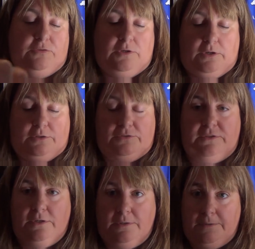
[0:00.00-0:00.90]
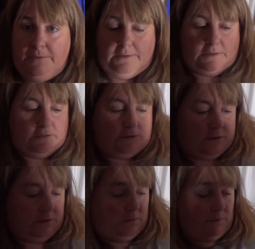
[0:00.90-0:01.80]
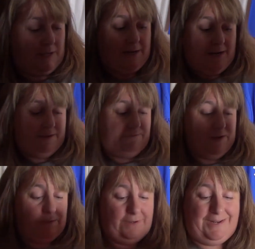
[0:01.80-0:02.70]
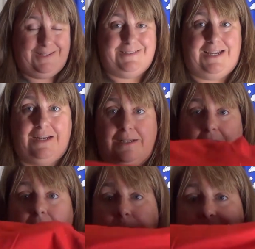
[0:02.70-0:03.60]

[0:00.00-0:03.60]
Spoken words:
large. So, and I found an exact comp